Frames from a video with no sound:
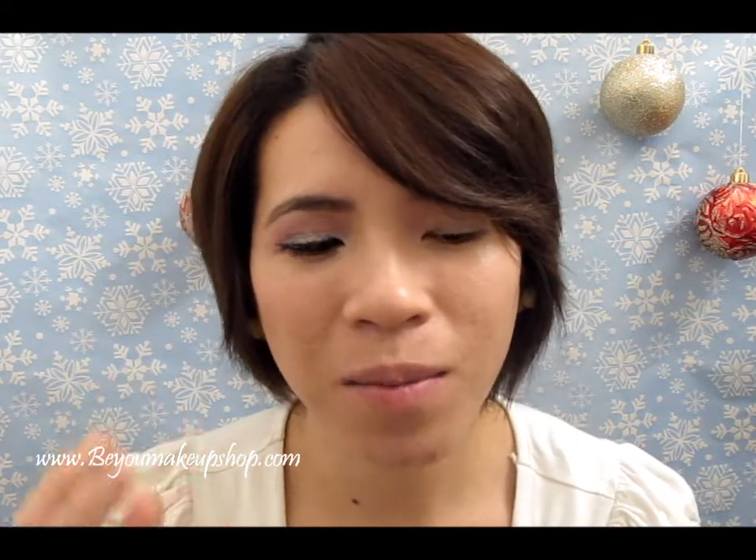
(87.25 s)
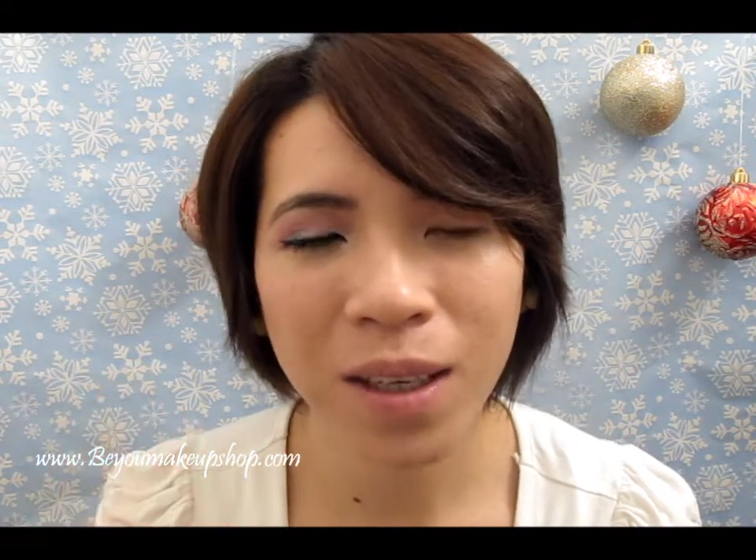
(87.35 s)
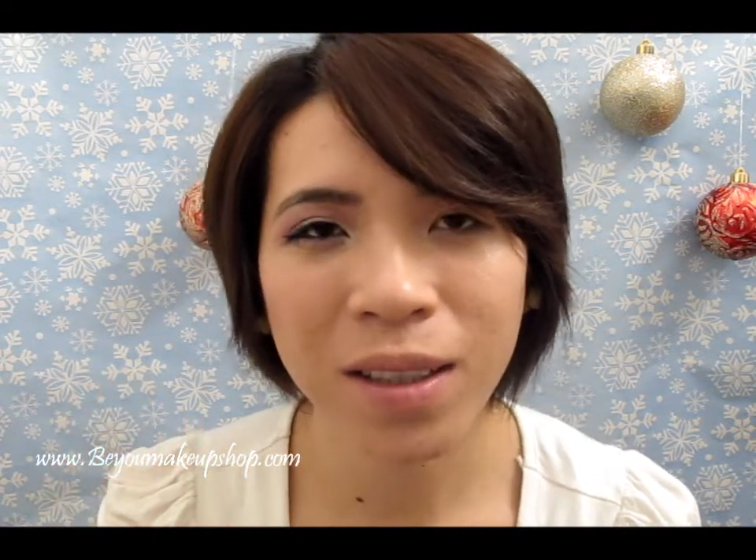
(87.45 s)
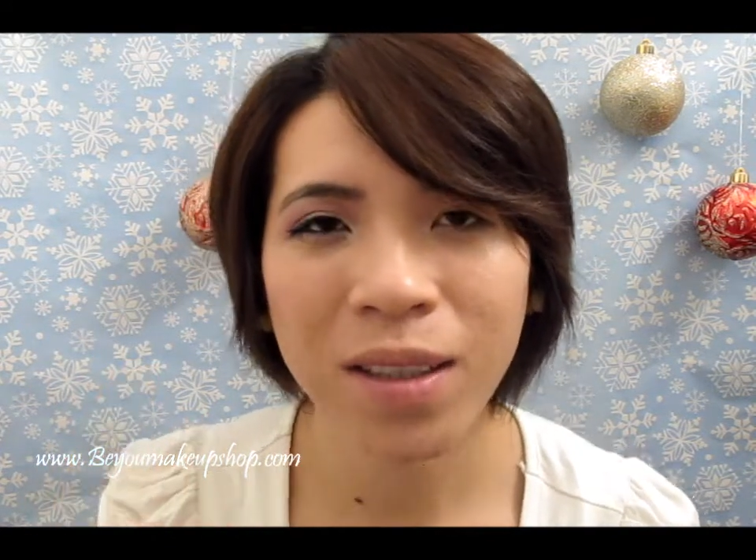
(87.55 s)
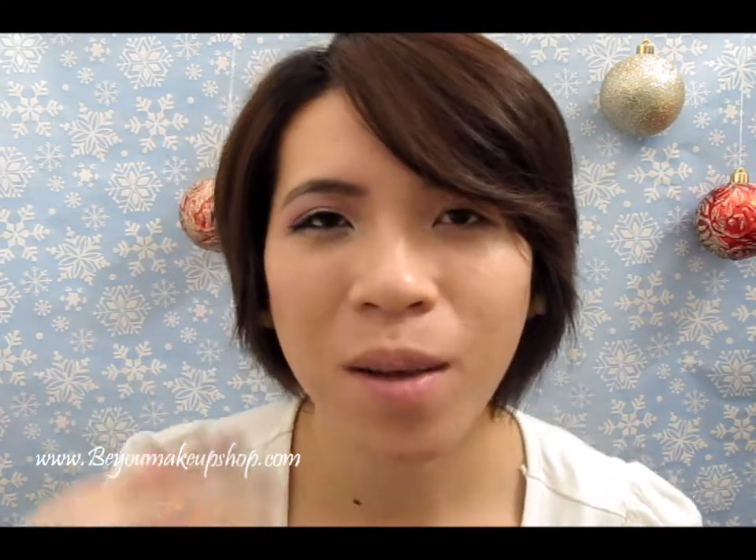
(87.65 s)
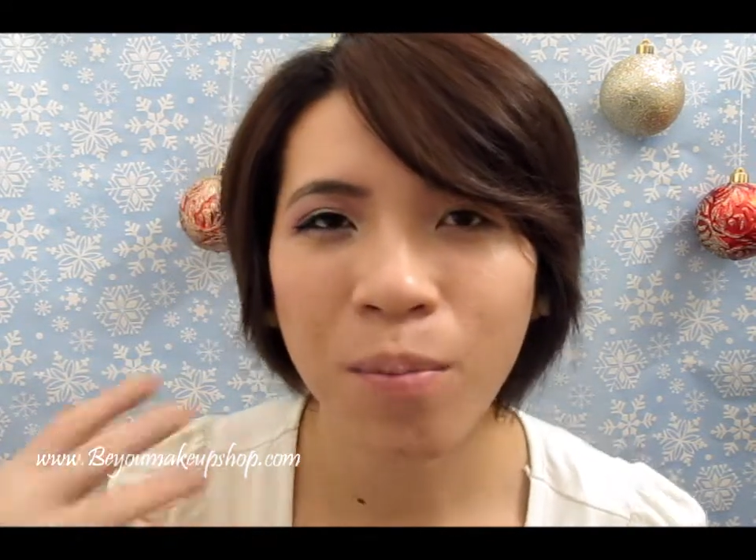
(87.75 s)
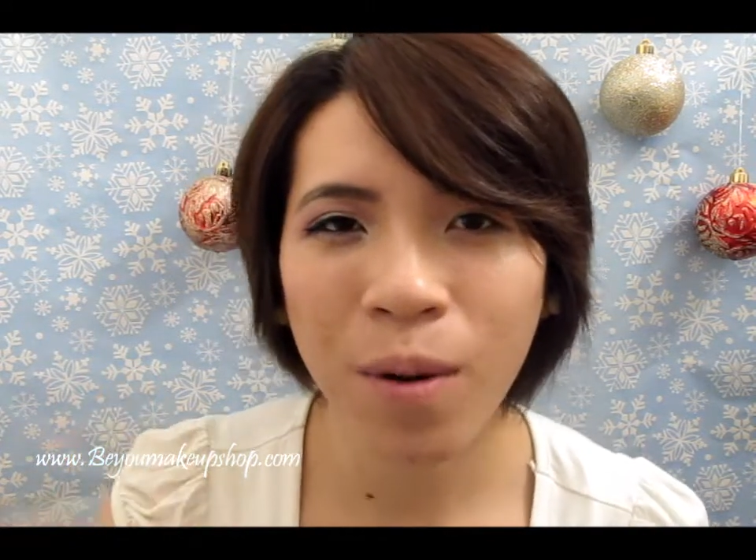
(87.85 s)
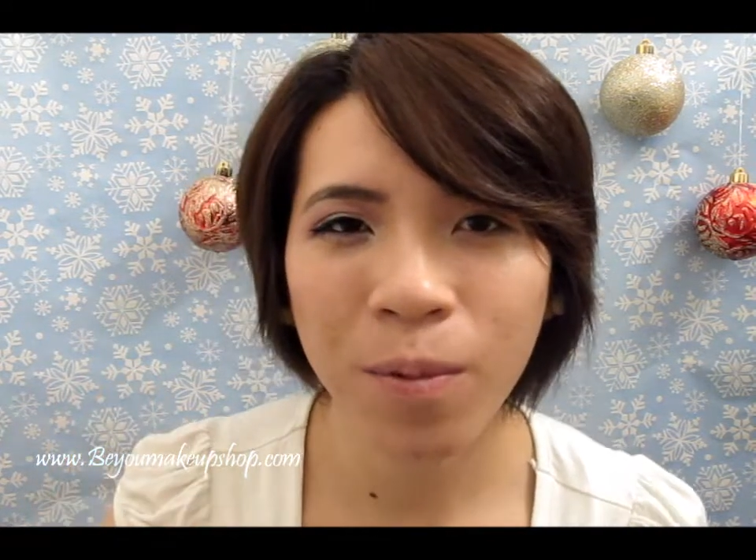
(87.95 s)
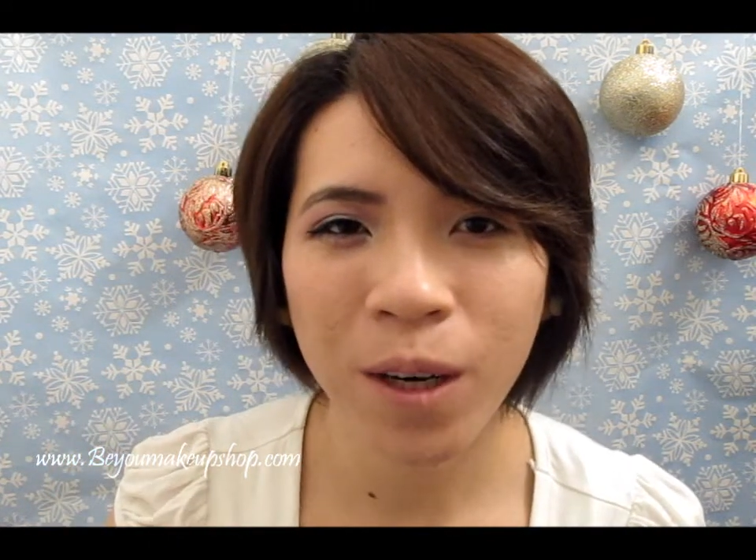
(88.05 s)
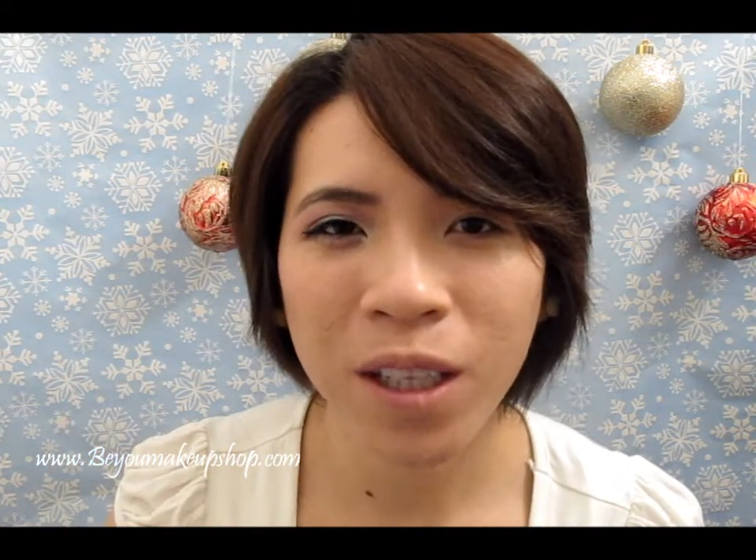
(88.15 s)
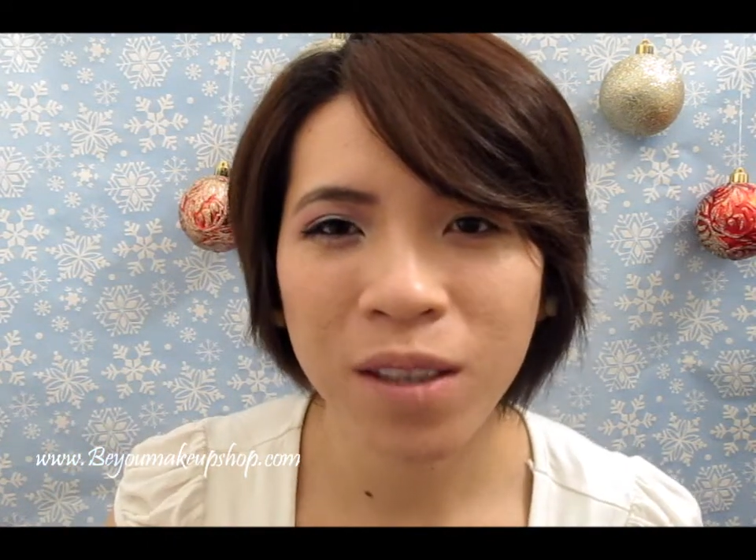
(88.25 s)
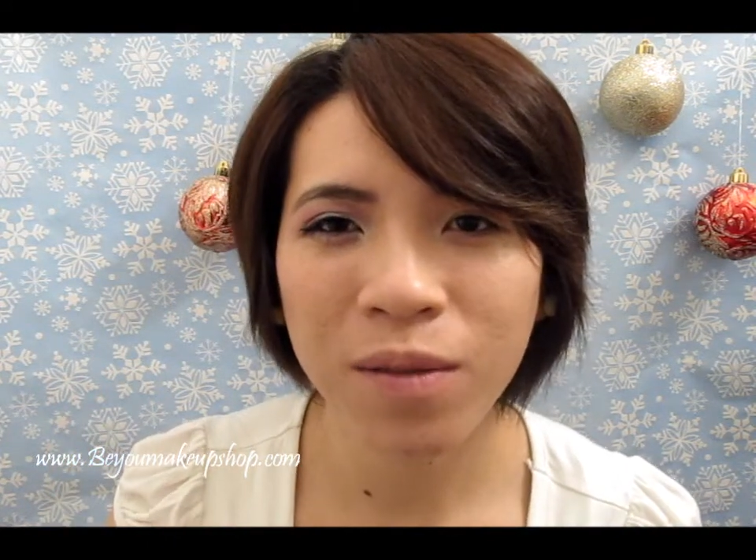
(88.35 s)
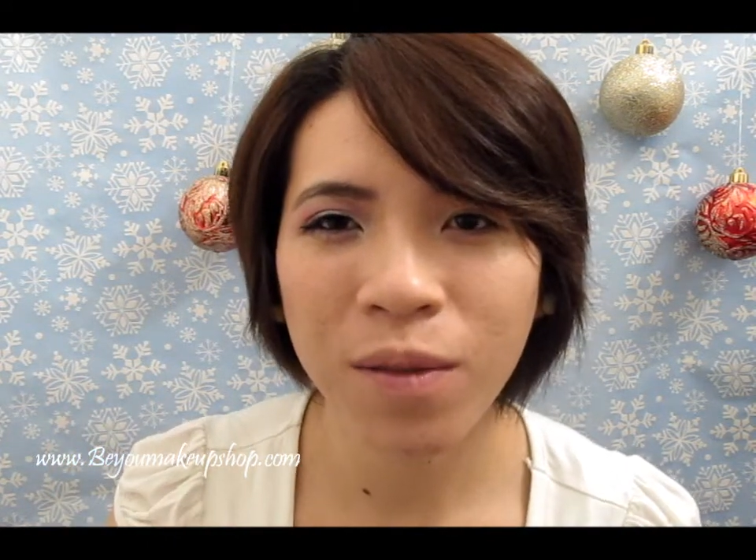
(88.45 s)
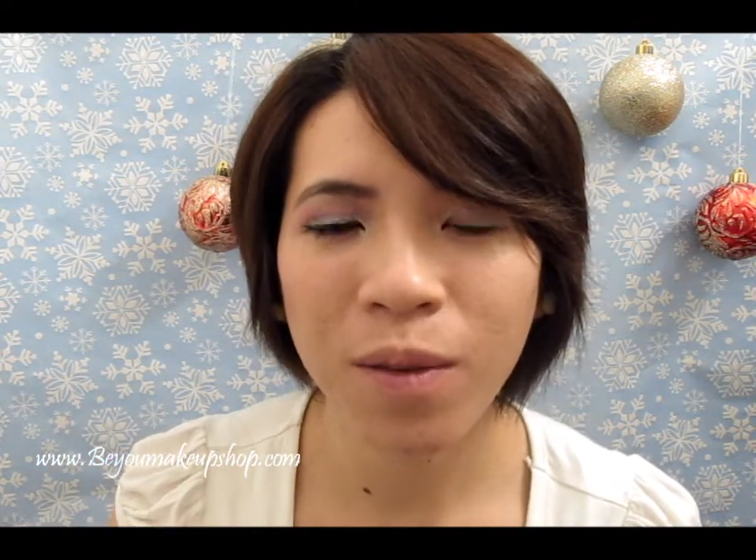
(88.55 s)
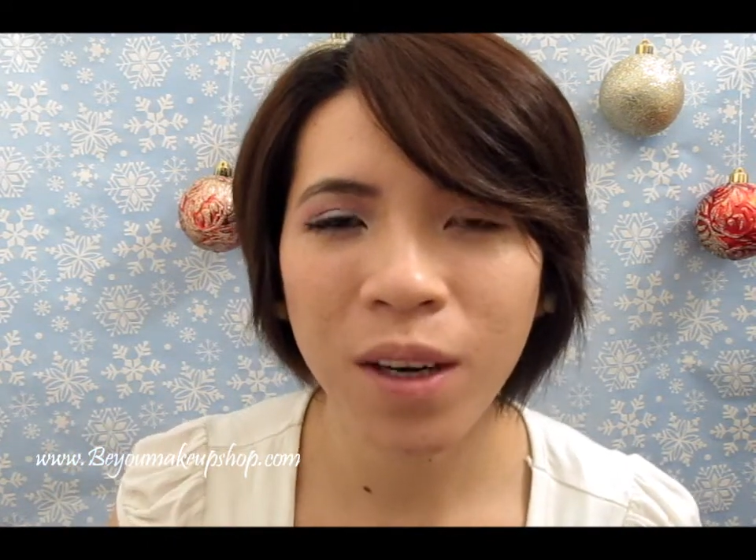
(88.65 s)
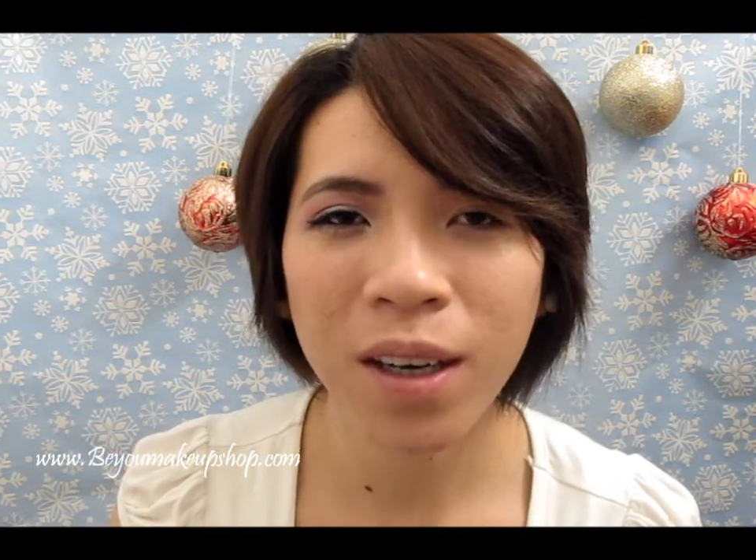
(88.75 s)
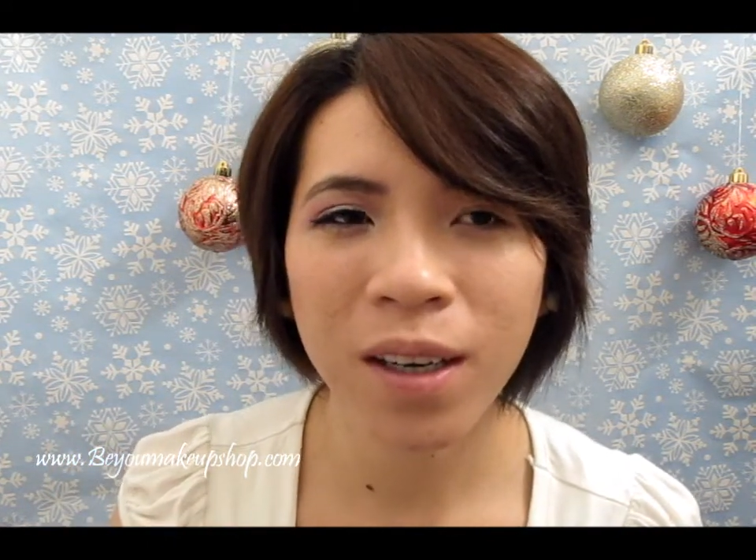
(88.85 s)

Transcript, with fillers: but it's the preparation for it.